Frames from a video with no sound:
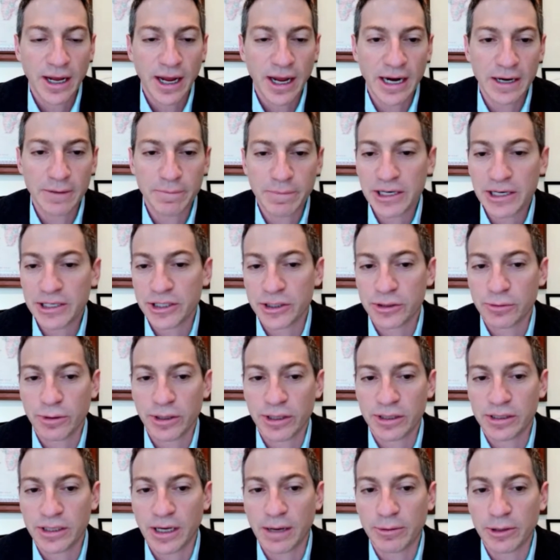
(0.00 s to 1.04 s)
And in patients
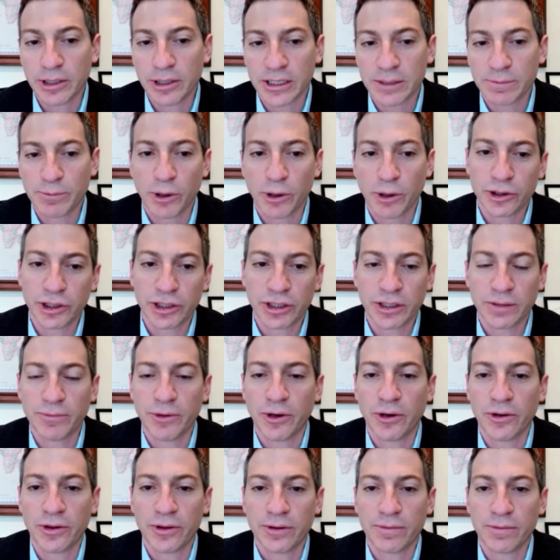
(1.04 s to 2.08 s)
with double exposure to
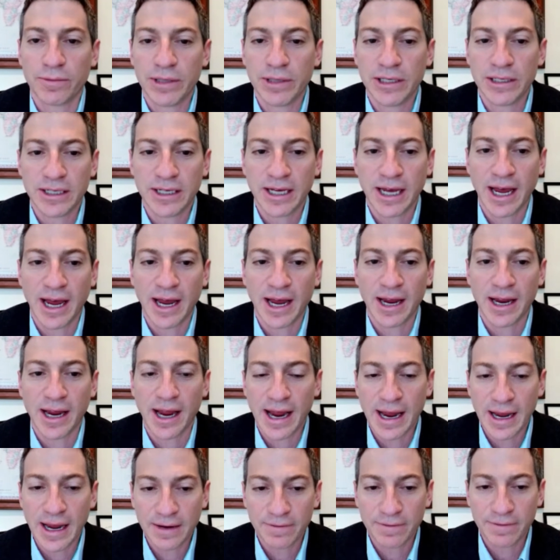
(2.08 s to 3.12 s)
both BTK
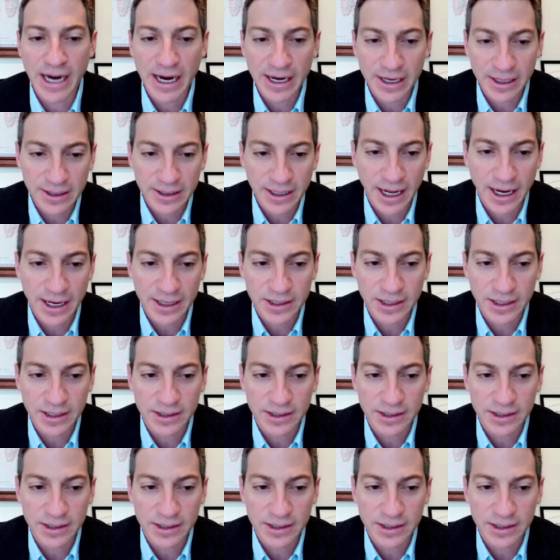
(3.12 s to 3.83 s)
and venetoclax,